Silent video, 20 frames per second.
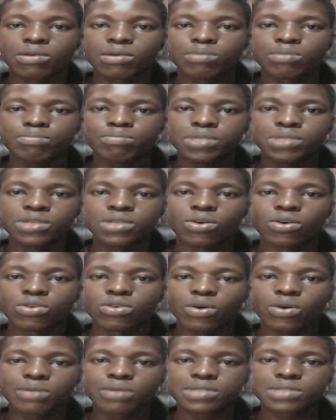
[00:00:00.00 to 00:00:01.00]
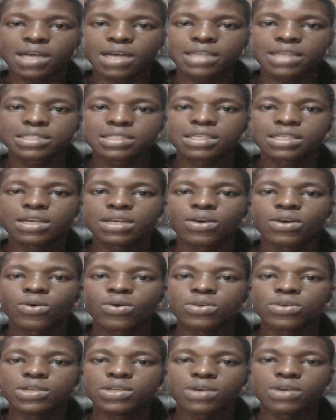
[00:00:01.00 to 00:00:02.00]
be on your website on
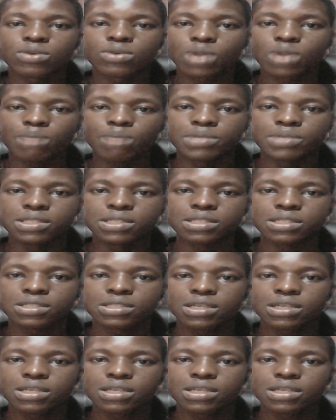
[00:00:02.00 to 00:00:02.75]
a regular basis,